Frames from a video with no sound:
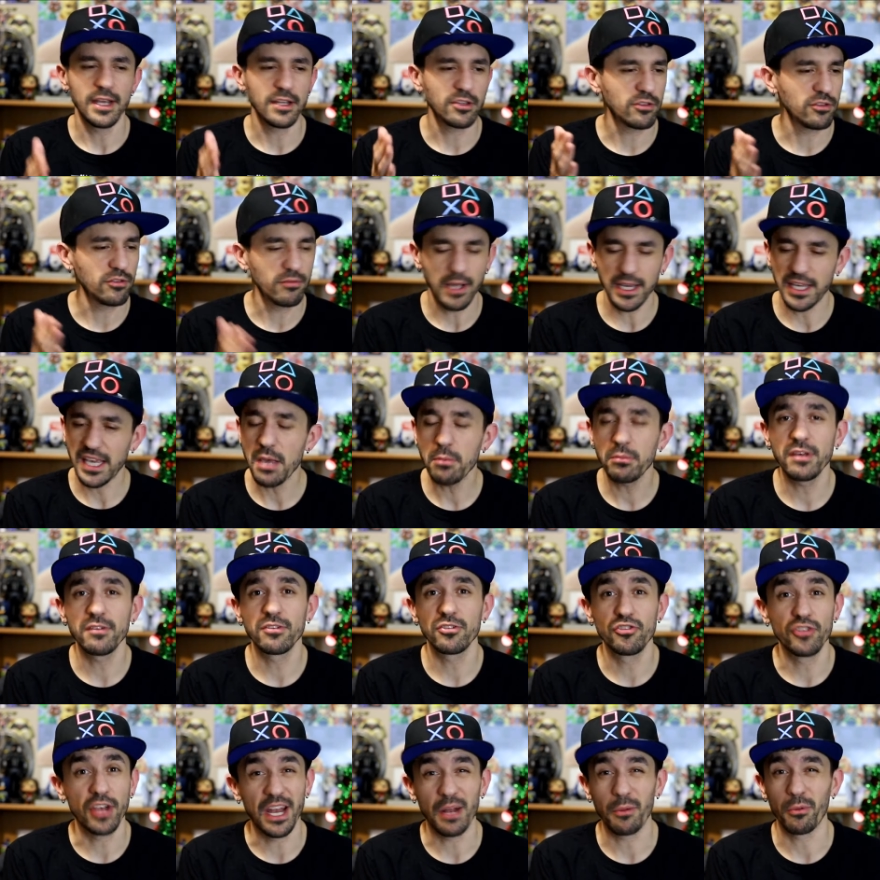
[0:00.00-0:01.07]
It's, I can't
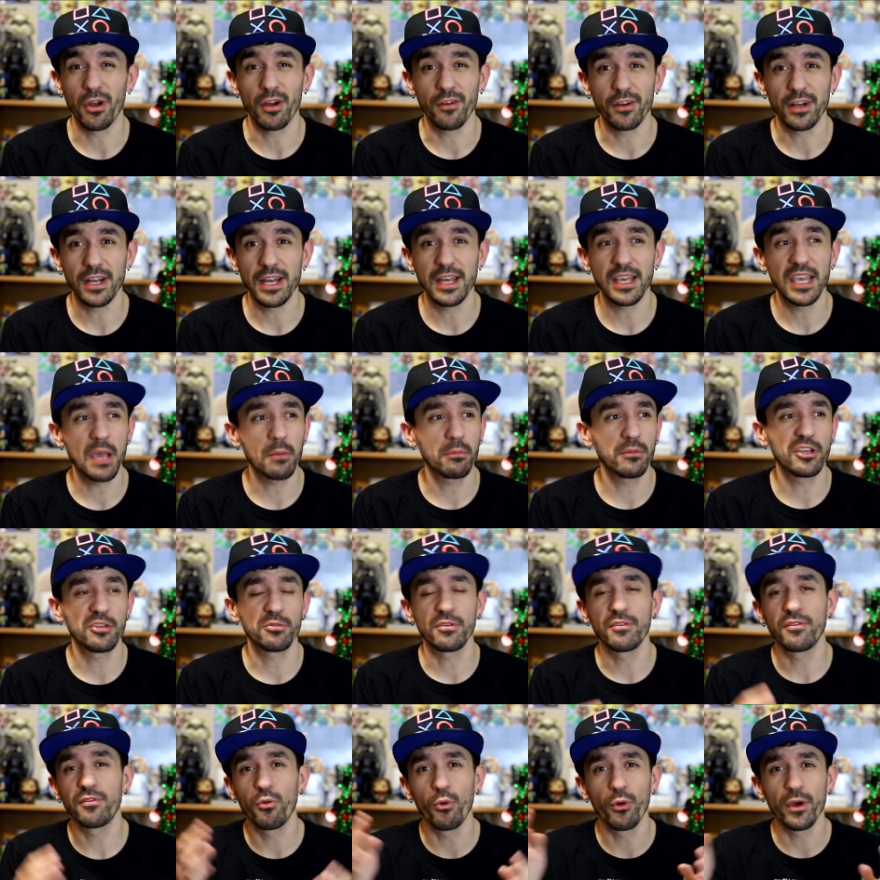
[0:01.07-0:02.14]
believe it's January already. I can't
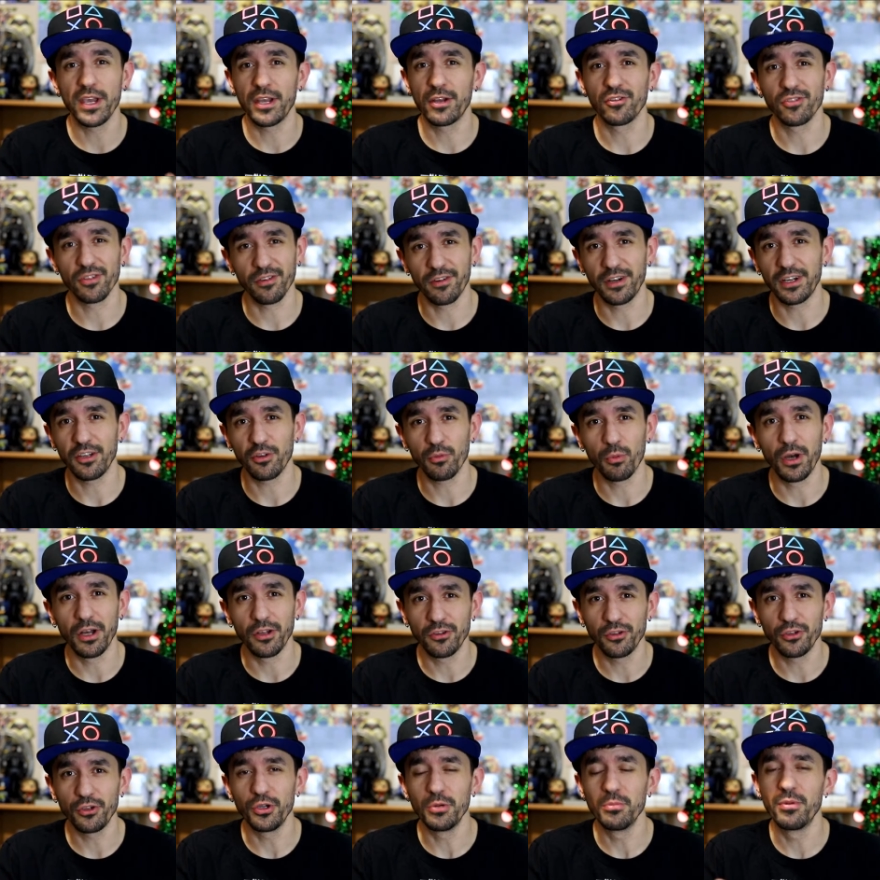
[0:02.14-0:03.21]
believe it's been four years already as
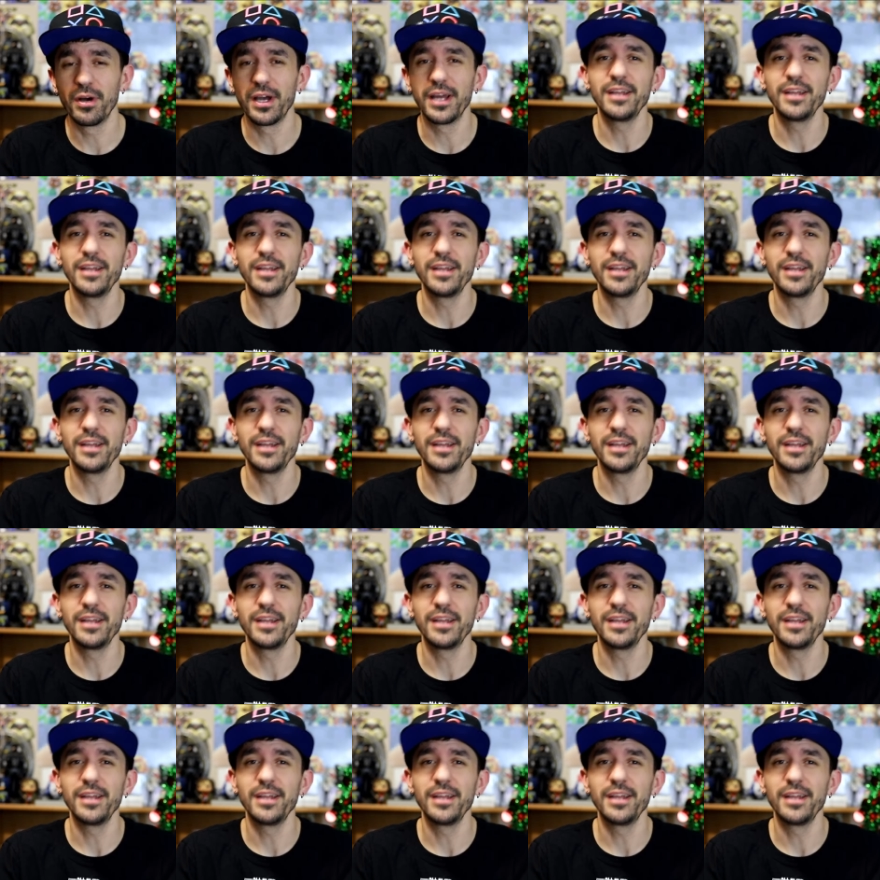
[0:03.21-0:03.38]
well too.